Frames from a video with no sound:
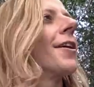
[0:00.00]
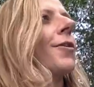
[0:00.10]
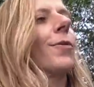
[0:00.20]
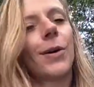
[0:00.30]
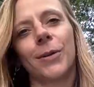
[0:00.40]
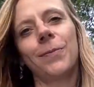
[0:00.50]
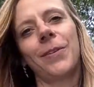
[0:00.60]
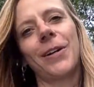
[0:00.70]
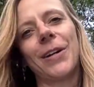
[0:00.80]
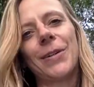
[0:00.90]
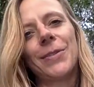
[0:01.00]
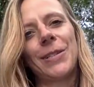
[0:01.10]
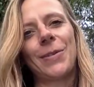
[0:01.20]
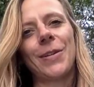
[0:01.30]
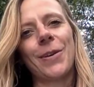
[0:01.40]
Welcome, Virgo,
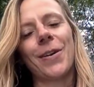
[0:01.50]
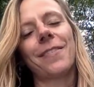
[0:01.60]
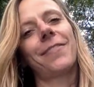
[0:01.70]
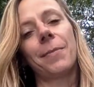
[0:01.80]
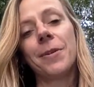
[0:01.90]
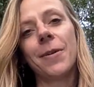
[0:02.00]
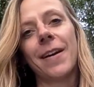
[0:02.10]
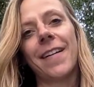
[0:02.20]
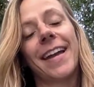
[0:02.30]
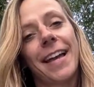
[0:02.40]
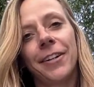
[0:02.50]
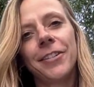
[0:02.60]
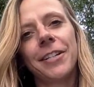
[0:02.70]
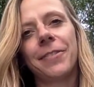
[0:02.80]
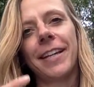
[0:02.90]
to your February
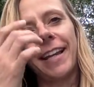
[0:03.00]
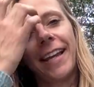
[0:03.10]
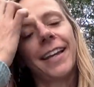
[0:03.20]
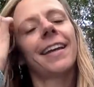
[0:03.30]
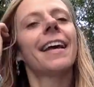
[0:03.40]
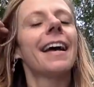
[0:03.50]
energy reading.